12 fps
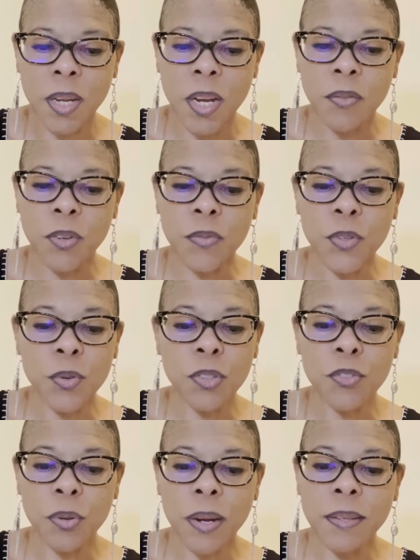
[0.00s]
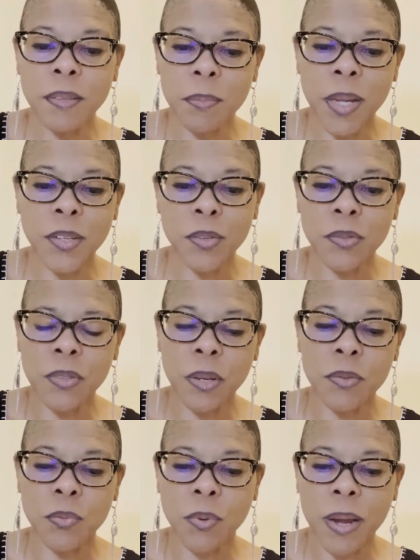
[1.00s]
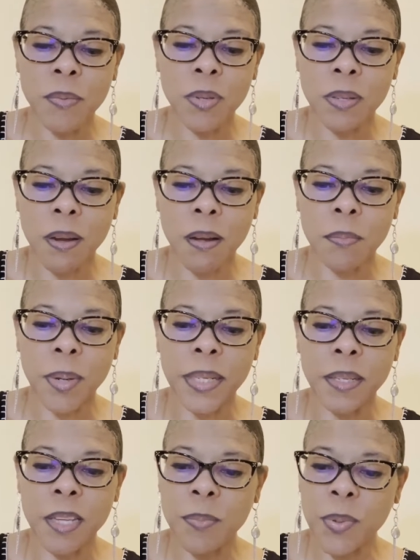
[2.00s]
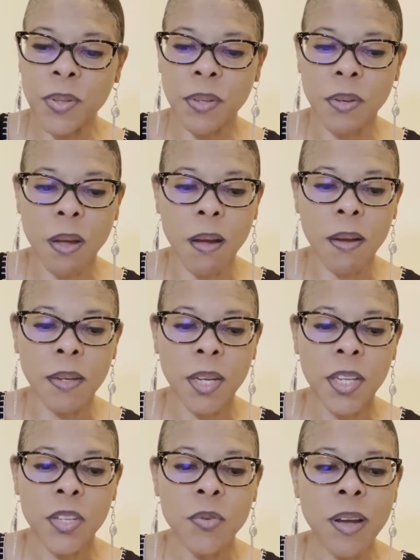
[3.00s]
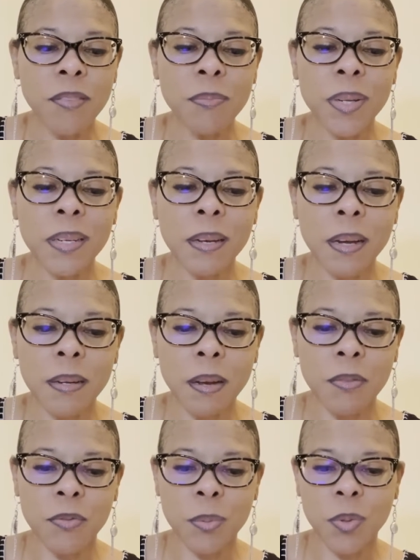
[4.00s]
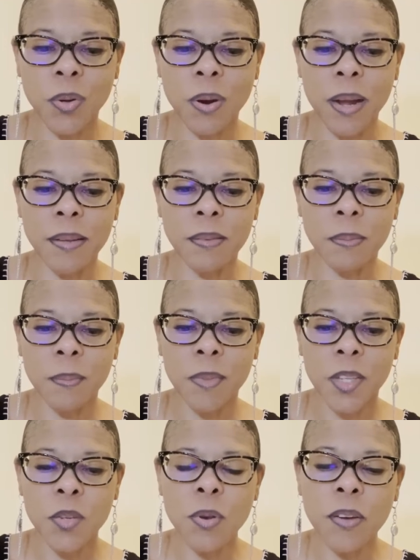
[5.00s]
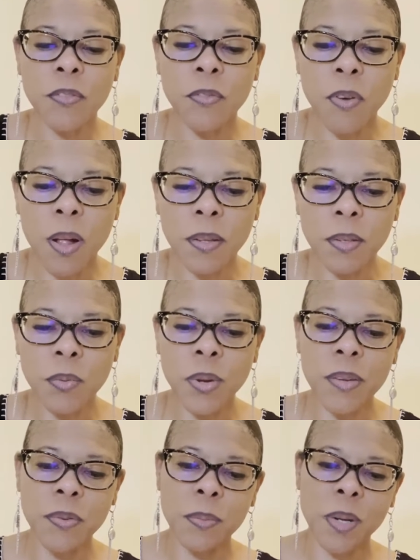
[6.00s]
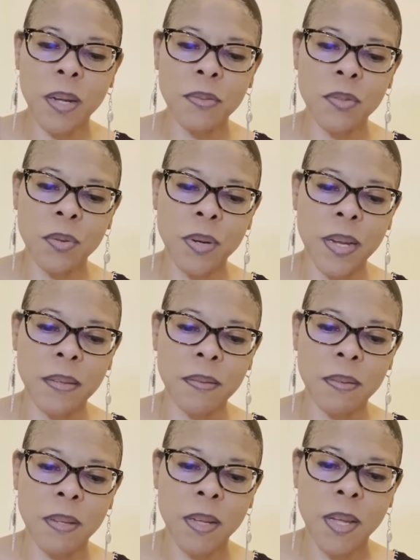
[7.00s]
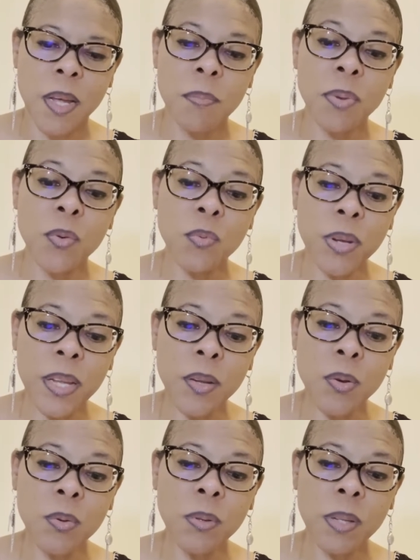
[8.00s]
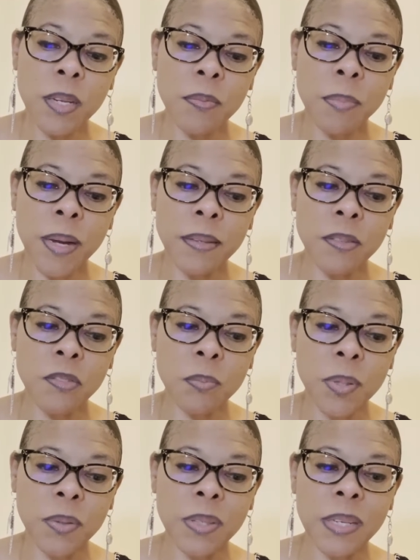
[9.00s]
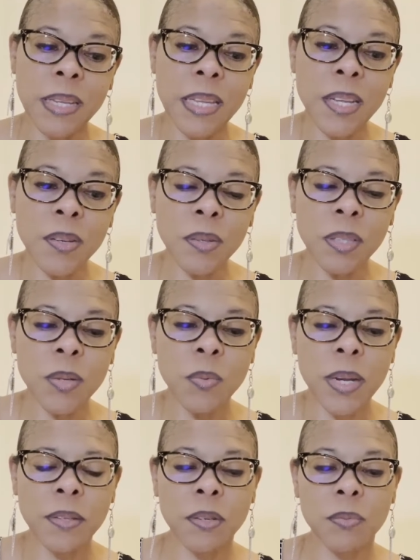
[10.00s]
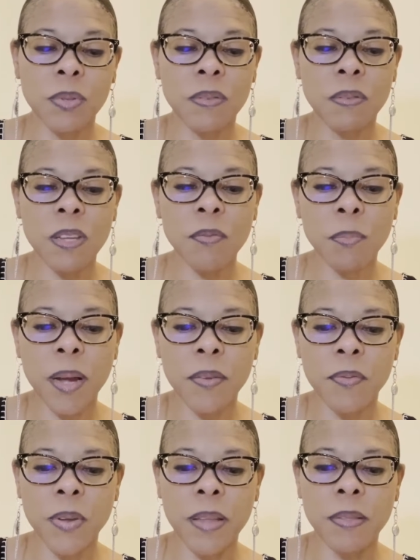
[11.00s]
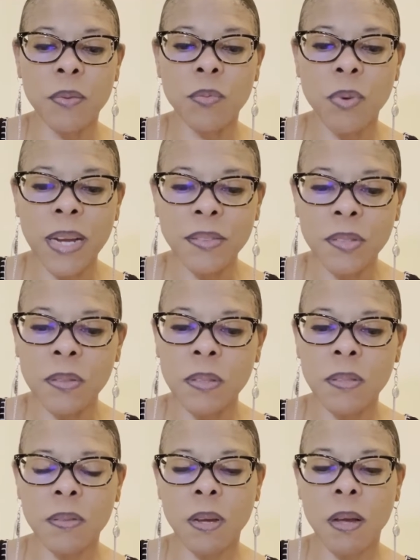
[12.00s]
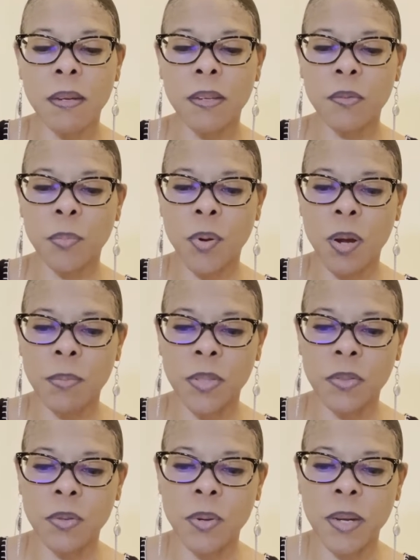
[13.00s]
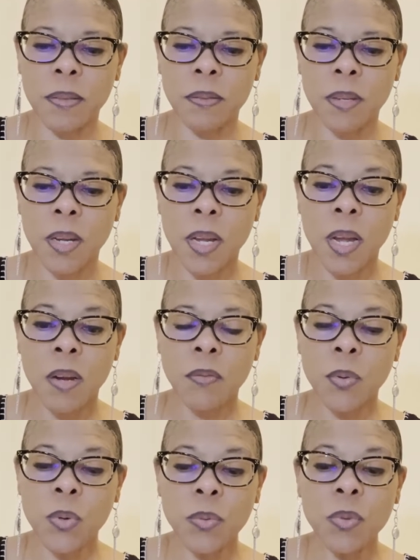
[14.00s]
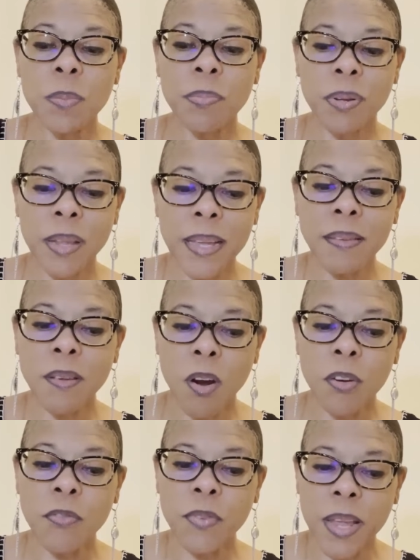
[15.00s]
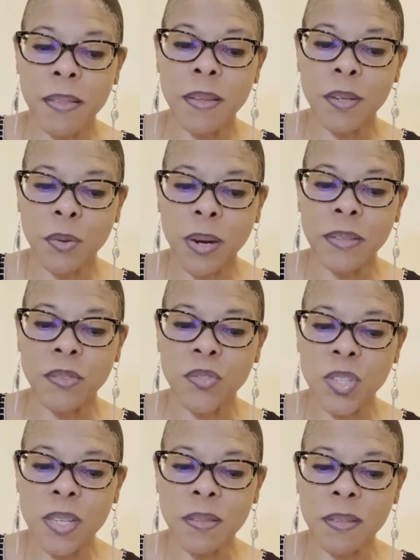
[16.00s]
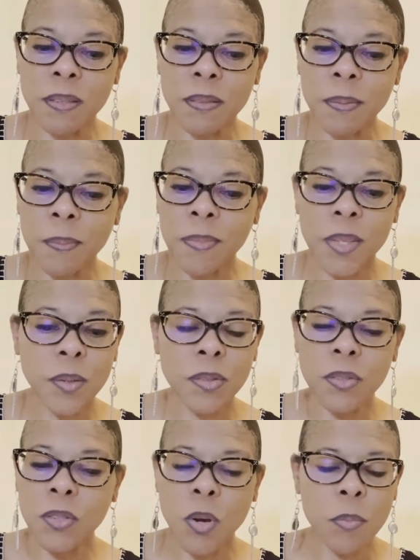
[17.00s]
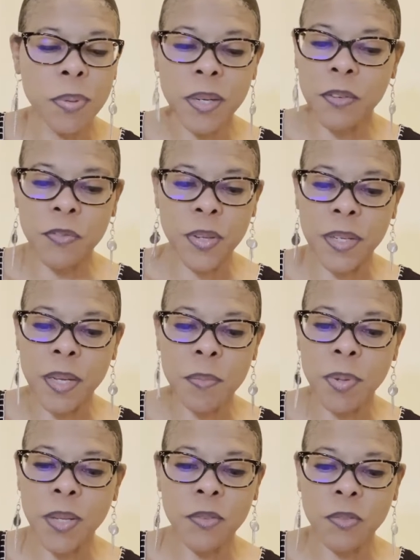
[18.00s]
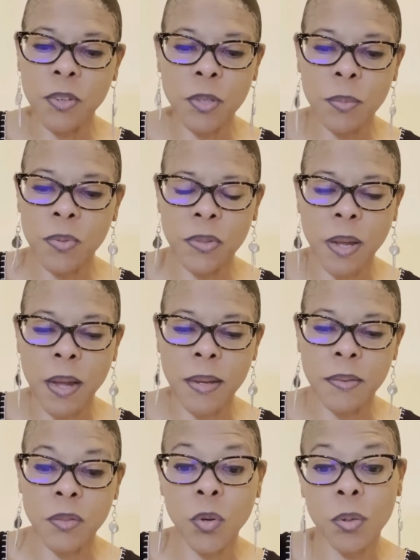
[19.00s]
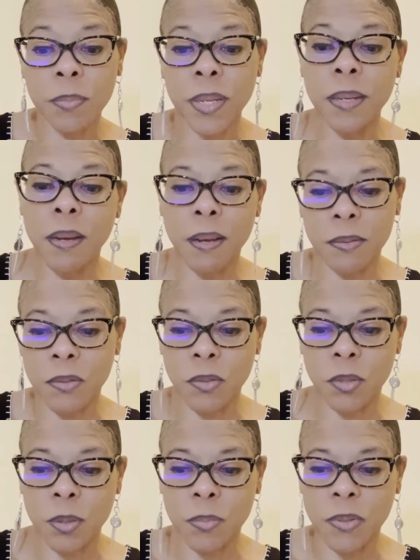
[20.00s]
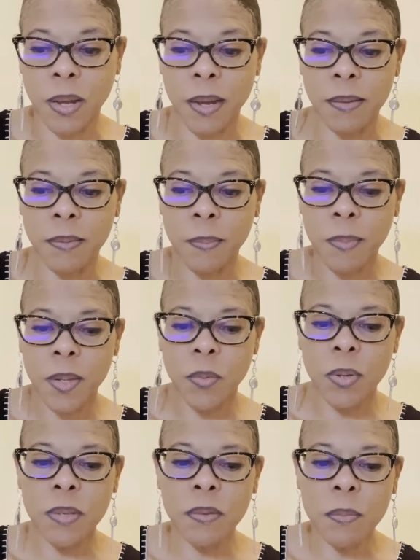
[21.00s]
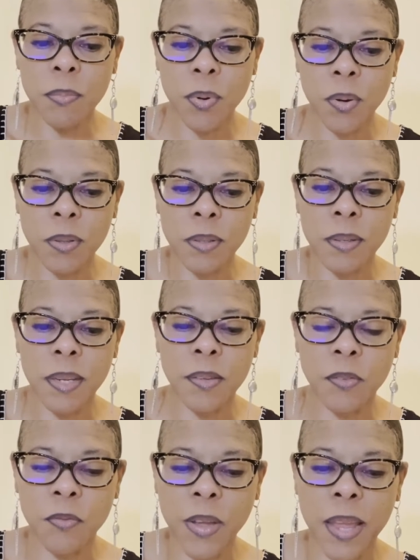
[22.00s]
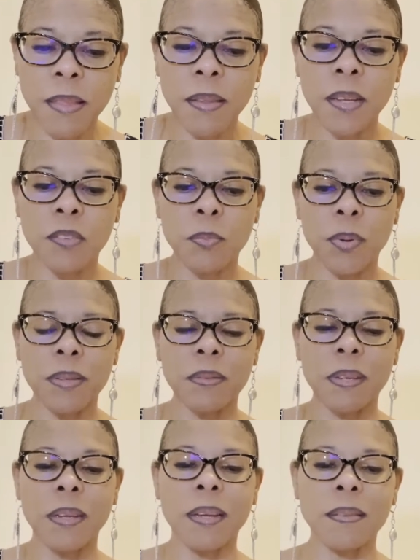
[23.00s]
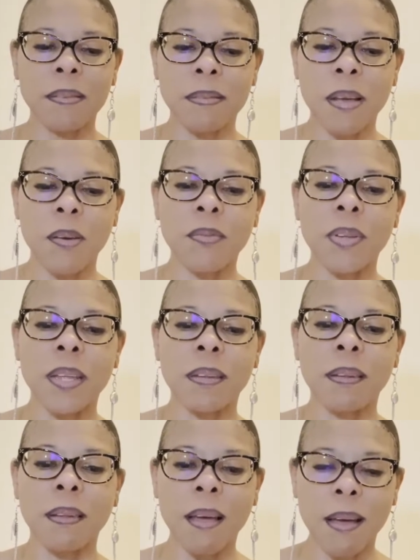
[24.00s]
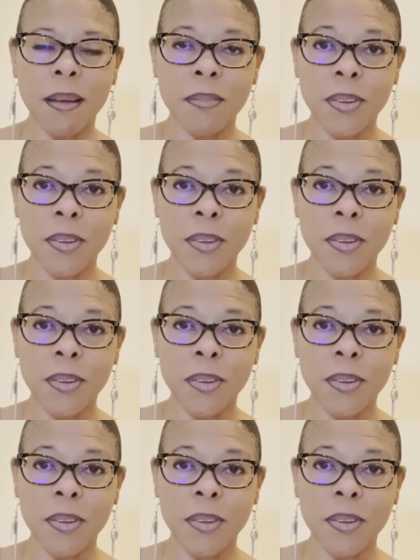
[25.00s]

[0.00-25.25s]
For if you are trying to make yourselves right with God by keeping the law, you have been cut off from Christ. You have fallen away from God's grace. But we who live by the Spirit eagerly wait to receive by faith the righteousness God has promised to us. For when we place our faith in Christ Jesus, there is no benefit in being circumcised or being uncircumcised. What is important is faith expressing itself in love.